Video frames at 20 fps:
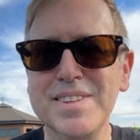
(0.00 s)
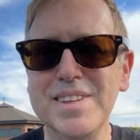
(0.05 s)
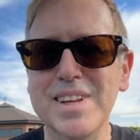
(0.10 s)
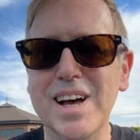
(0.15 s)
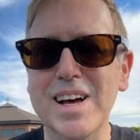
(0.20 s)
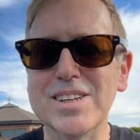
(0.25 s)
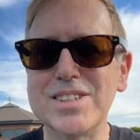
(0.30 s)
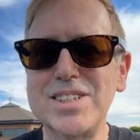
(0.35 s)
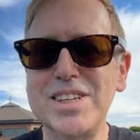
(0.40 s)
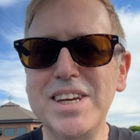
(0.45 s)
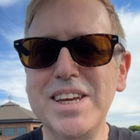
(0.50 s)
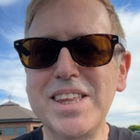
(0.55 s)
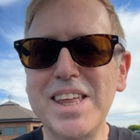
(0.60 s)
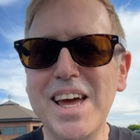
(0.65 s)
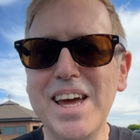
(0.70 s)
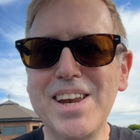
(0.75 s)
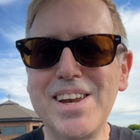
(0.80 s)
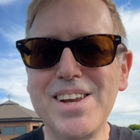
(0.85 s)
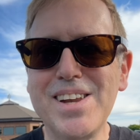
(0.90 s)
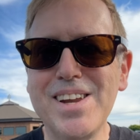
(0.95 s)
I'll see you
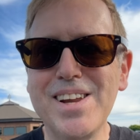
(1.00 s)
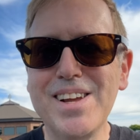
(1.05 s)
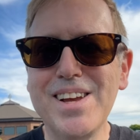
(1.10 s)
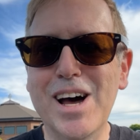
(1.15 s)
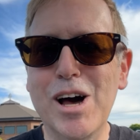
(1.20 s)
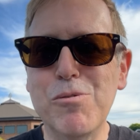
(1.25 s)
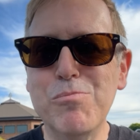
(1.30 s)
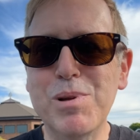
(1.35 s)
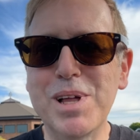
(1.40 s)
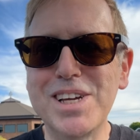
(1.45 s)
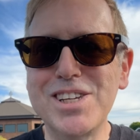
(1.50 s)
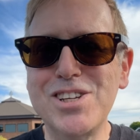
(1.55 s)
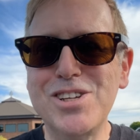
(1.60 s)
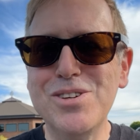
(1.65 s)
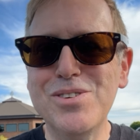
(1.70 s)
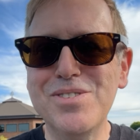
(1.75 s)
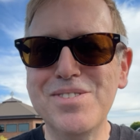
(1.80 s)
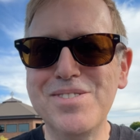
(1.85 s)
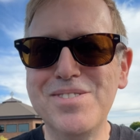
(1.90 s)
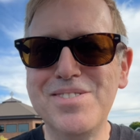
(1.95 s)
then. God bless
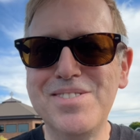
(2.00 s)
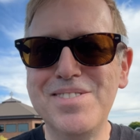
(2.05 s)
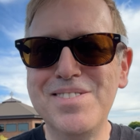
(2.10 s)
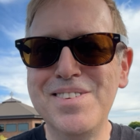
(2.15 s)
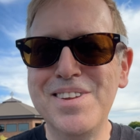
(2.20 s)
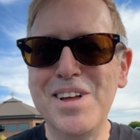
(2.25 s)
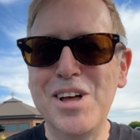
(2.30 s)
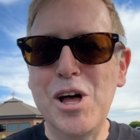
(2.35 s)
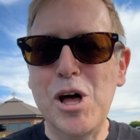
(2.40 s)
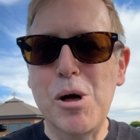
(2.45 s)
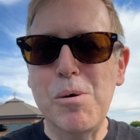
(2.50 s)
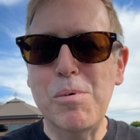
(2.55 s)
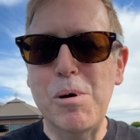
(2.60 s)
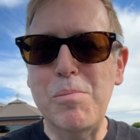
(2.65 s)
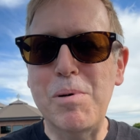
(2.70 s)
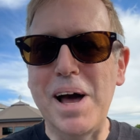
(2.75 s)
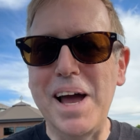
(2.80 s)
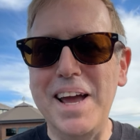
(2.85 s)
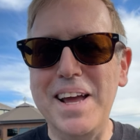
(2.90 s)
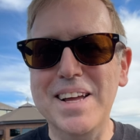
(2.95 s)
you.
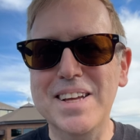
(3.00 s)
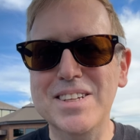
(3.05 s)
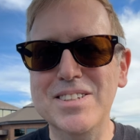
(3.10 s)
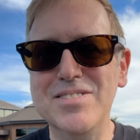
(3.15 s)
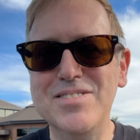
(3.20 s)
Bye-bye.